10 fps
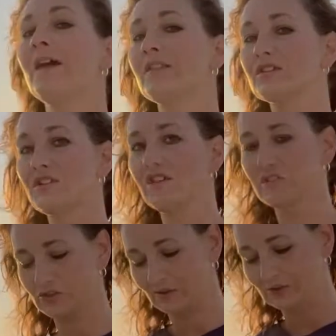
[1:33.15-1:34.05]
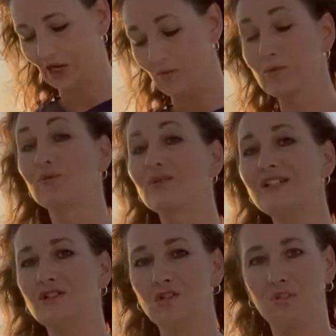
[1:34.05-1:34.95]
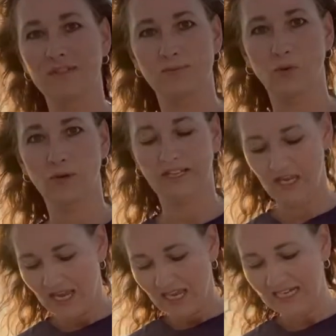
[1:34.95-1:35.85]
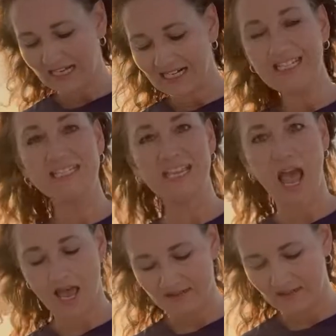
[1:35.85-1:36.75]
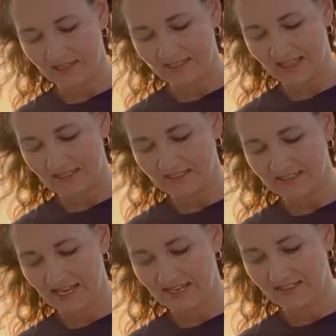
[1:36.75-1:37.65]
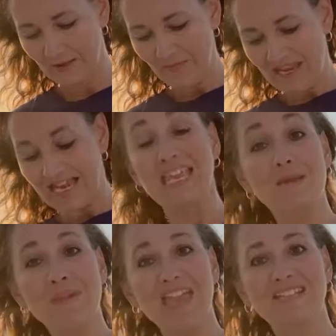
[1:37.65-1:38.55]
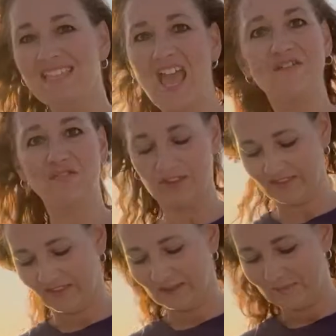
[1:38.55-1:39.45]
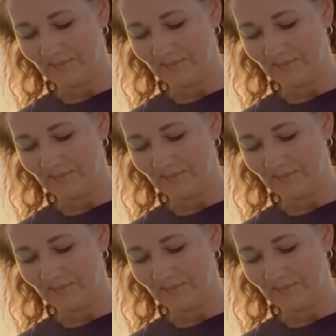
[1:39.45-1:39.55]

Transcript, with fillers: There's another scripture I want to read to you this morning in Ecclesiastes that says, He makes everything.